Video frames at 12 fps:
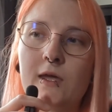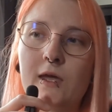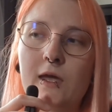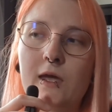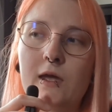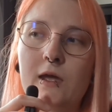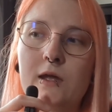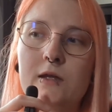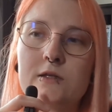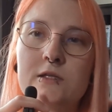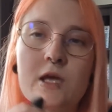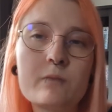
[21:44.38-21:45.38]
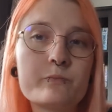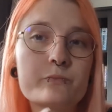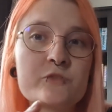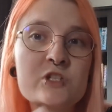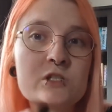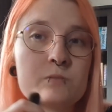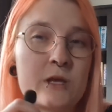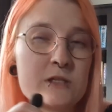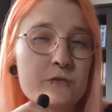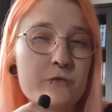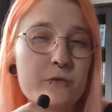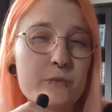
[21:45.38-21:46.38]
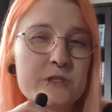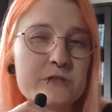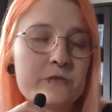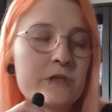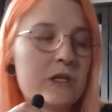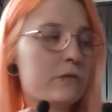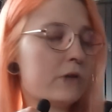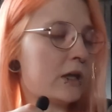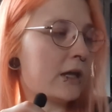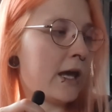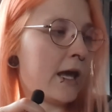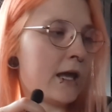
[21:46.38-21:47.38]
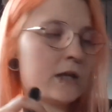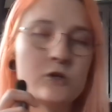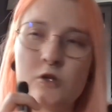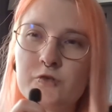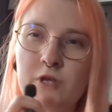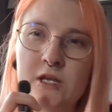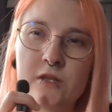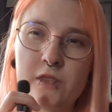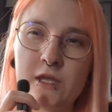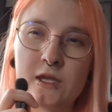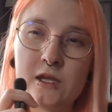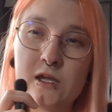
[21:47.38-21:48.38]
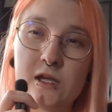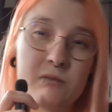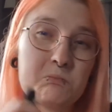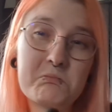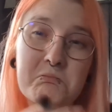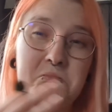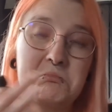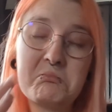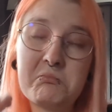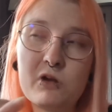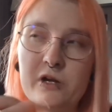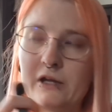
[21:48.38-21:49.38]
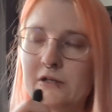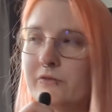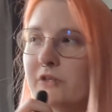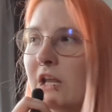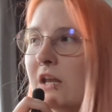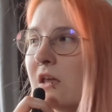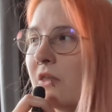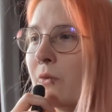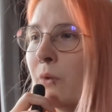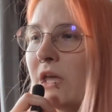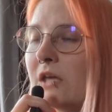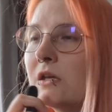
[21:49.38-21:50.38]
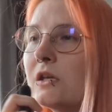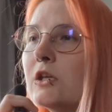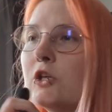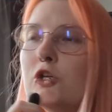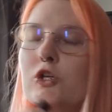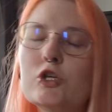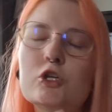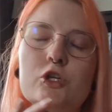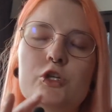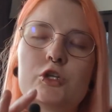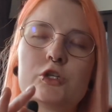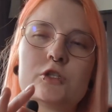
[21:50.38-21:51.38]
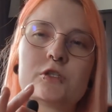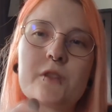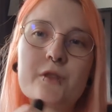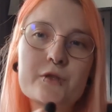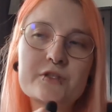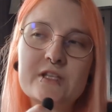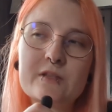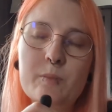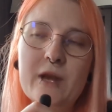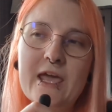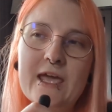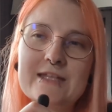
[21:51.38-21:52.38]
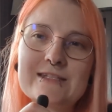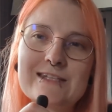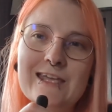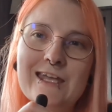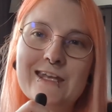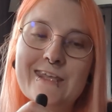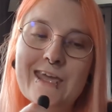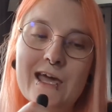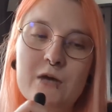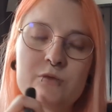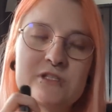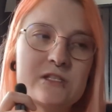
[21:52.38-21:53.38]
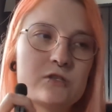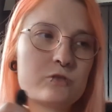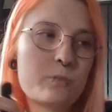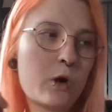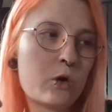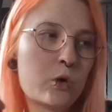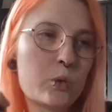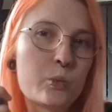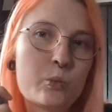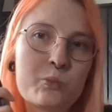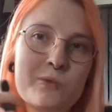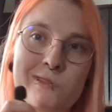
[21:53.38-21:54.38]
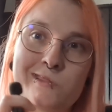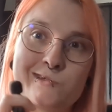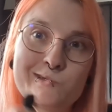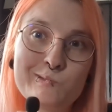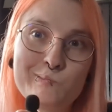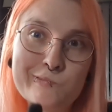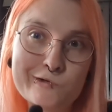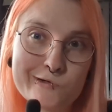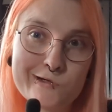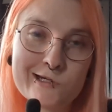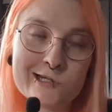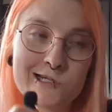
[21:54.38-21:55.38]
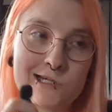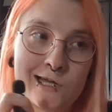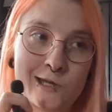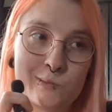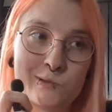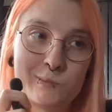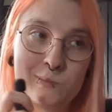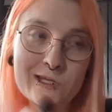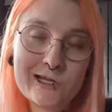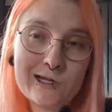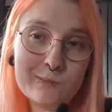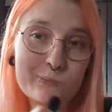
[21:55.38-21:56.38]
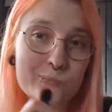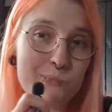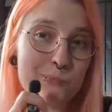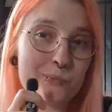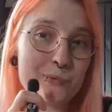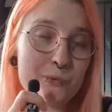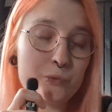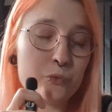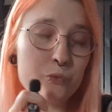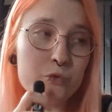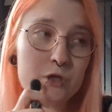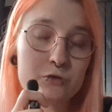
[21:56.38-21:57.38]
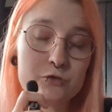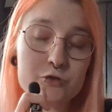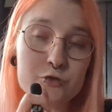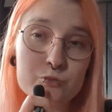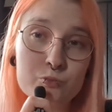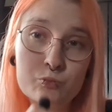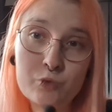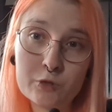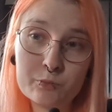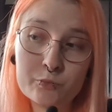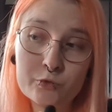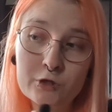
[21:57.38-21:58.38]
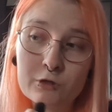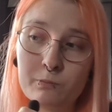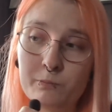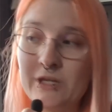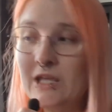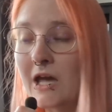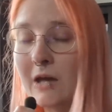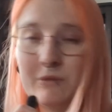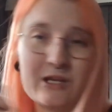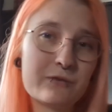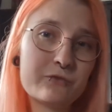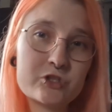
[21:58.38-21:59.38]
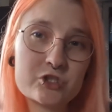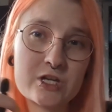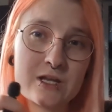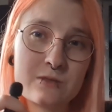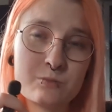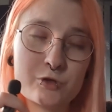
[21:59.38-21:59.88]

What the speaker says: and yeah, just puzzle for the rest of the evening and not do anything productive in any other way. So those are the plans, and yeah, I will see you tomorrow with a new book I will pick up. Who knows what book? But yeah, I mean, I finished another